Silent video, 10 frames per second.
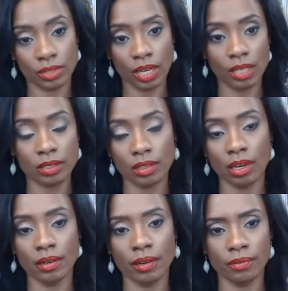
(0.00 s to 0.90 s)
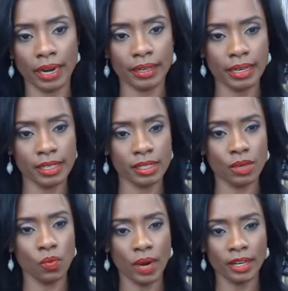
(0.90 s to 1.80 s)
start
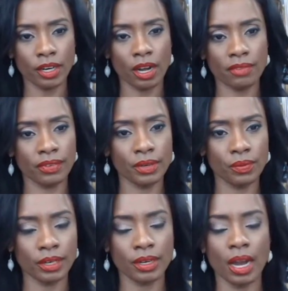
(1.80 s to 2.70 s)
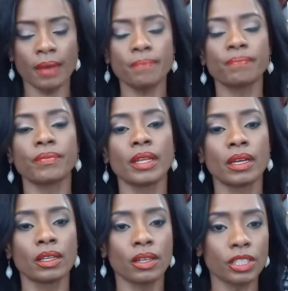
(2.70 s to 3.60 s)
recognizing where you're confident, where you're not.
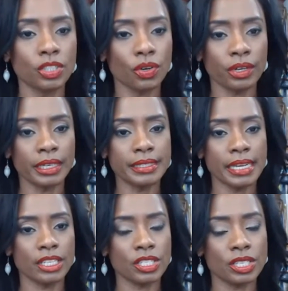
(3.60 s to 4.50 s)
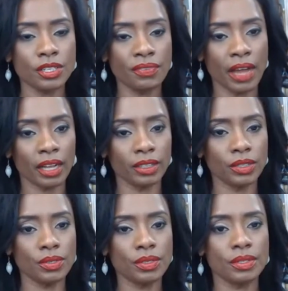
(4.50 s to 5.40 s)
Look at your orientation and your
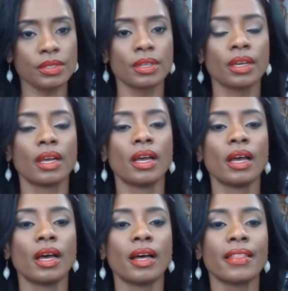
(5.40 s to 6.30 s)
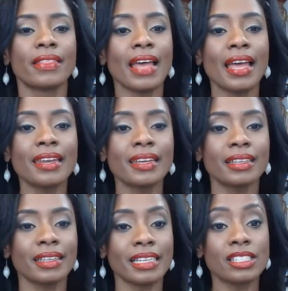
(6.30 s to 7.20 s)
values. Then
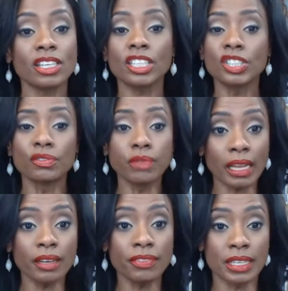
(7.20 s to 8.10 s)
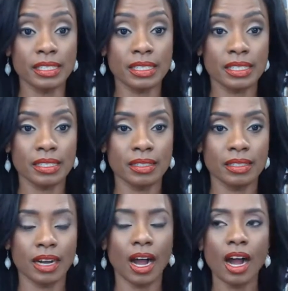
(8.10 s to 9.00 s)
let's look at your relevance.
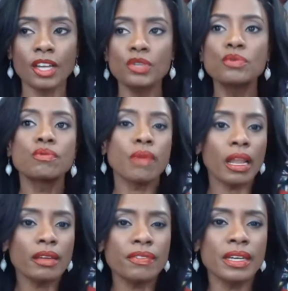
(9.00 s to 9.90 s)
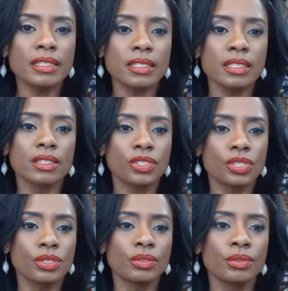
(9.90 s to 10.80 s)
Are you relevant
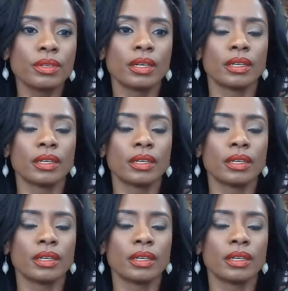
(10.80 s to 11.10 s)
to